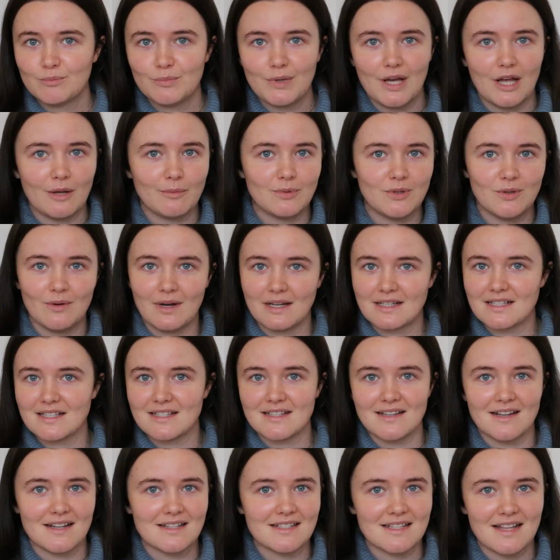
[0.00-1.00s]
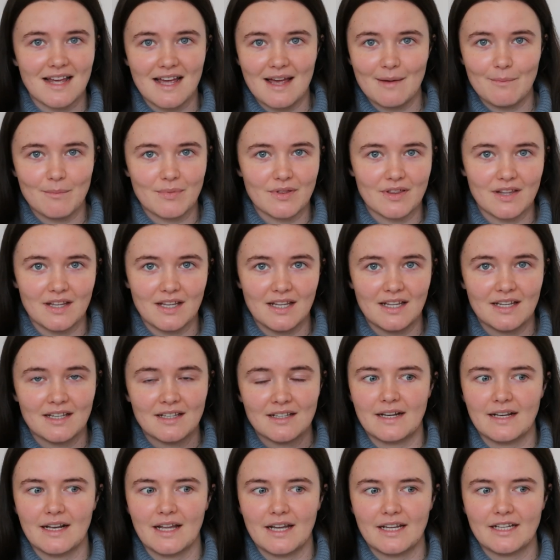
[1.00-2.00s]
help you exercise that empathy
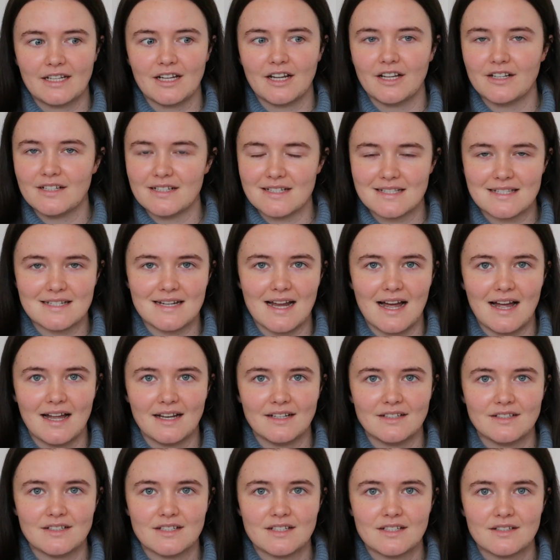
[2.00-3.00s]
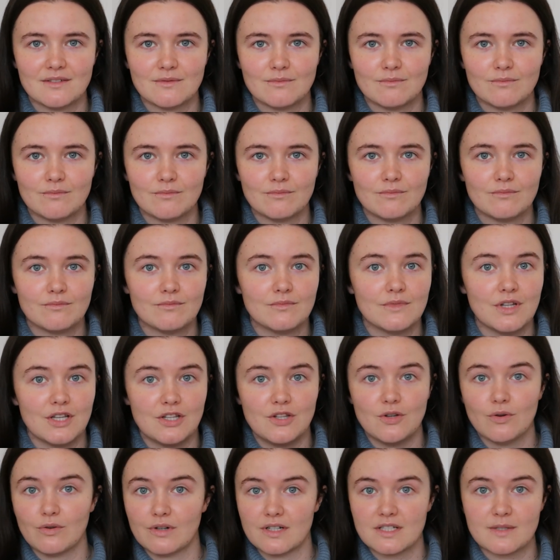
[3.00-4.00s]
and like understand
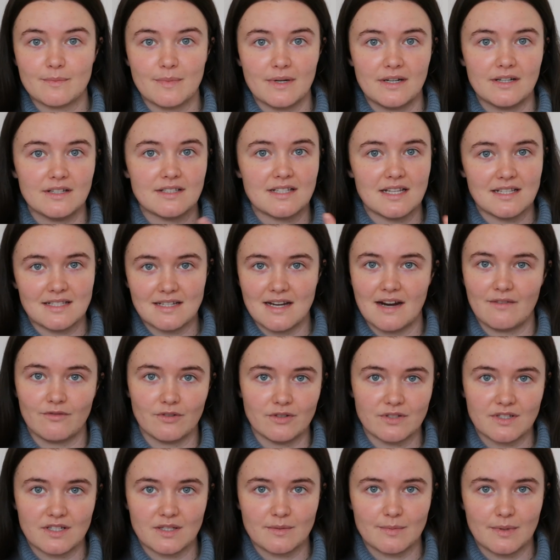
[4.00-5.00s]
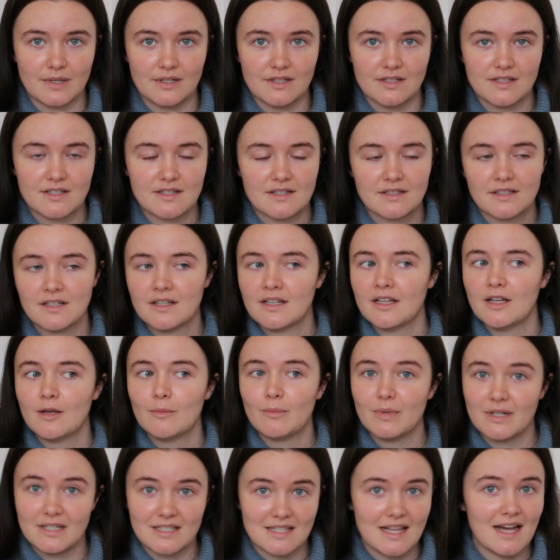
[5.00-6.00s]
that your experience isn't everyone's experience,
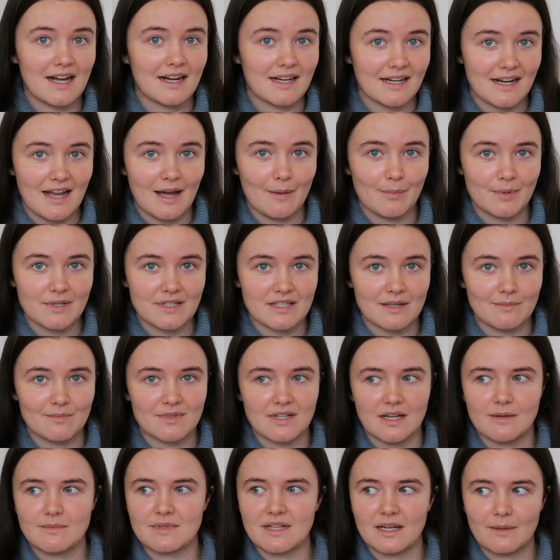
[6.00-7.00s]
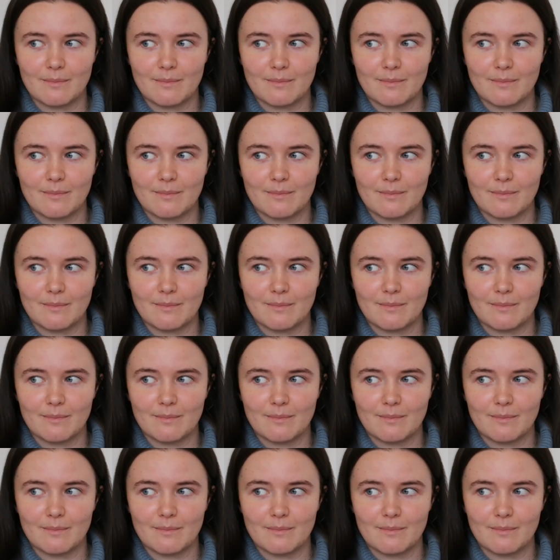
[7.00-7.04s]
because that can happen sometimes.